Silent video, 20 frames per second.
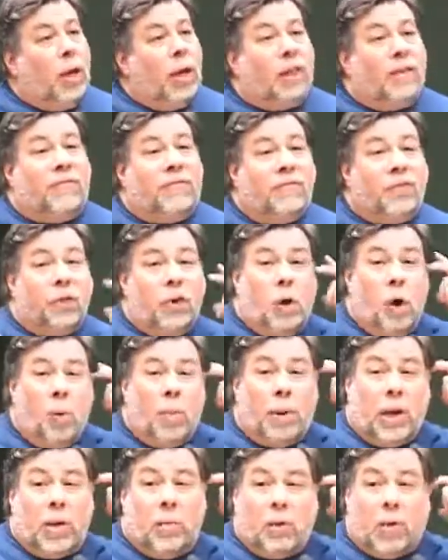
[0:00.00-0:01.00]
The
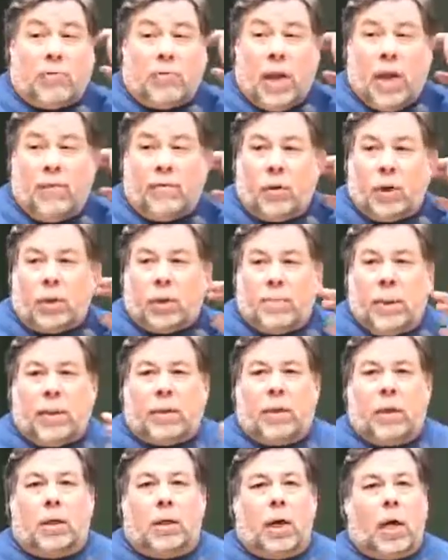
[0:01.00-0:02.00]
nobody would have ever
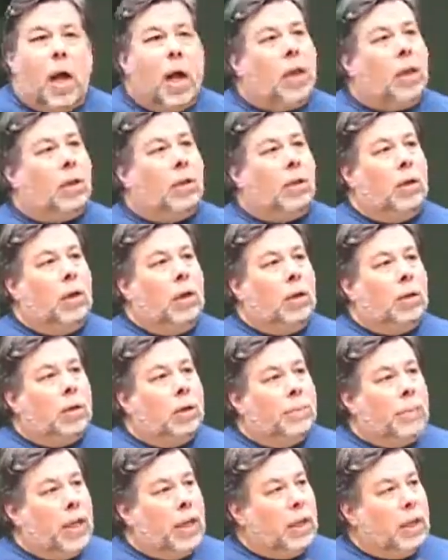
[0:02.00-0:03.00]
expected color
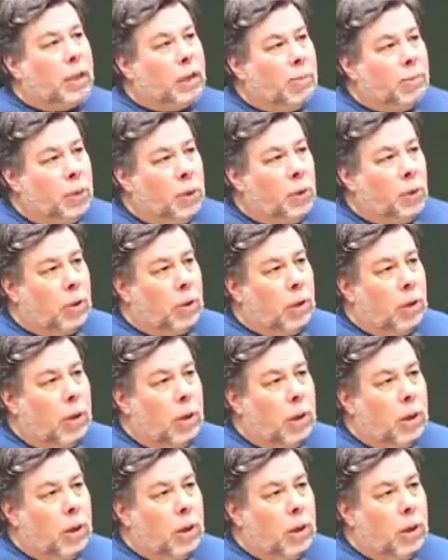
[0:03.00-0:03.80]
to be in a computer.